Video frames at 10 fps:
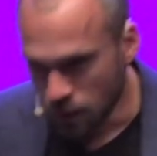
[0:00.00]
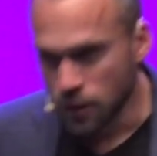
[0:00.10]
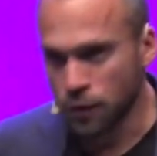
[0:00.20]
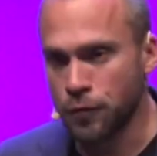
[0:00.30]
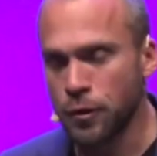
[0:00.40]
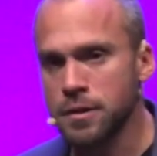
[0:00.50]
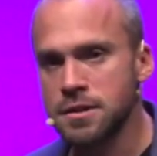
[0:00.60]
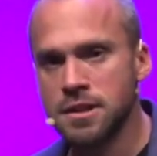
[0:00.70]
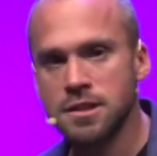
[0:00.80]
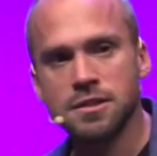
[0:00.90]
The
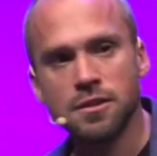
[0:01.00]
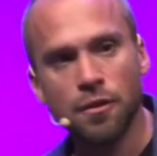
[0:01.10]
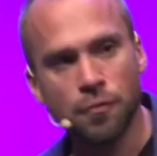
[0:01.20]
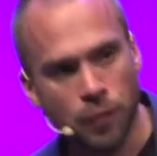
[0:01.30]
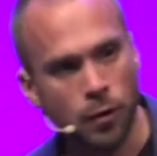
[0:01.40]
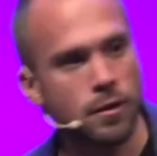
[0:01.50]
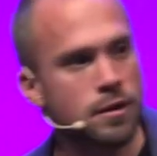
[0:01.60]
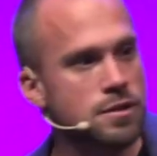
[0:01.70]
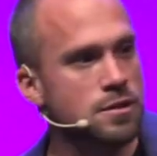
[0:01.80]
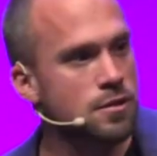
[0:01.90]
first is
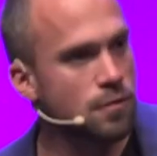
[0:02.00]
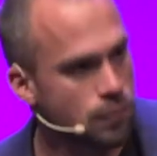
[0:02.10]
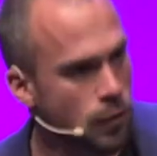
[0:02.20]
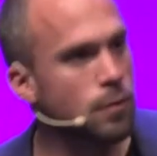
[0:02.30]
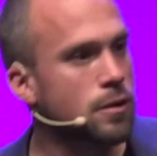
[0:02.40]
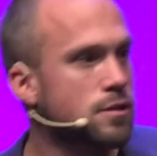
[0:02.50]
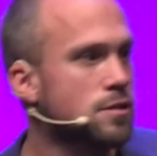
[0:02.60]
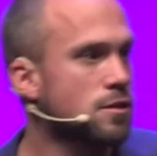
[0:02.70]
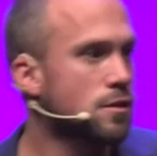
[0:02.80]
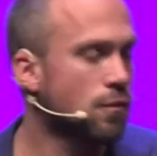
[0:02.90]
focus,
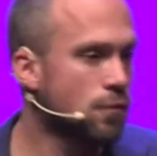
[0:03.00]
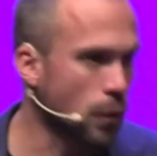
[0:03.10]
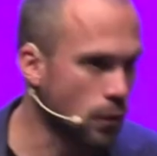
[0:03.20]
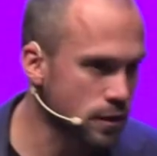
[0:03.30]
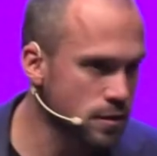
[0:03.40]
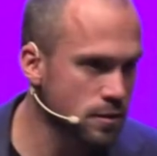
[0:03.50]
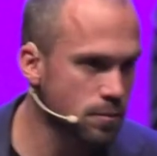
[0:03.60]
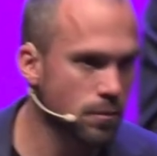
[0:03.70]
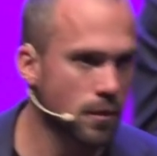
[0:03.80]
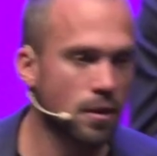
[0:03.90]
focus, focus.
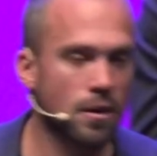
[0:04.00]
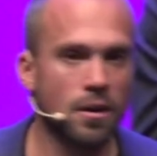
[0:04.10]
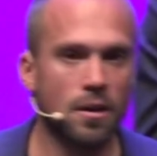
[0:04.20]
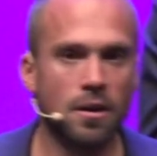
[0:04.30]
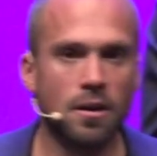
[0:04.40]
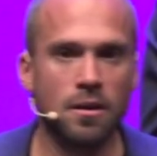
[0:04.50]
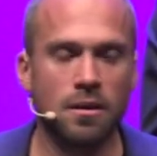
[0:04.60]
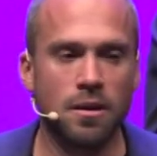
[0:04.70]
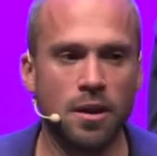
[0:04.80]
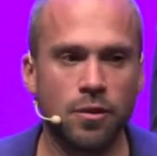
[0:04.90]

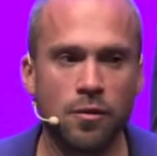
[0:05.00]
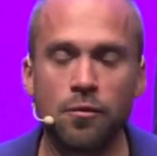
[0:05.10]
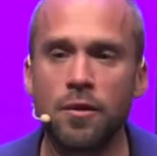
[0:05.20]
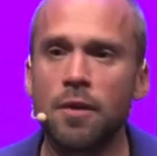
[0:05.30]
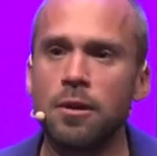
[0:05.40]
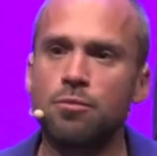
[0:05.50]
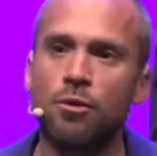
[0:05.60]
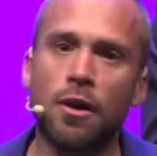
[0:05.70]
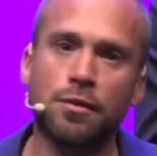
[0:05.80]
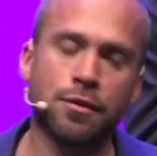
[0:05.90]
If you have a very
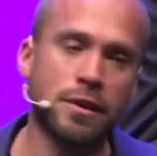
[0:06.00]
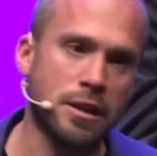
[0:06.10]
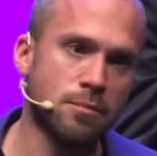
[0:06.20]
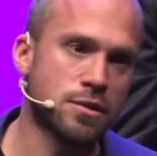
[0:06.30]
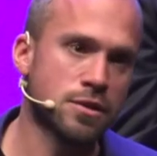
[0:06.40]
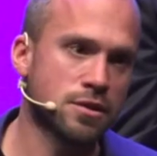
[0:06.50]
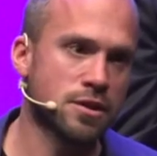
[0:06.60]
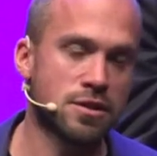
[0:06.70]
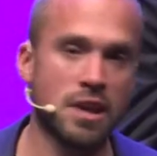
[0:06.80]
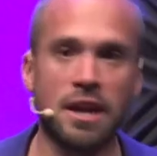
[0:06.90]
broad theme, such
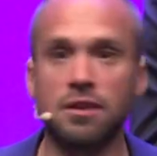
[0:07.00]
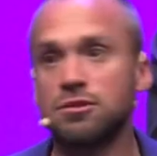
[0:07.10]
as the energy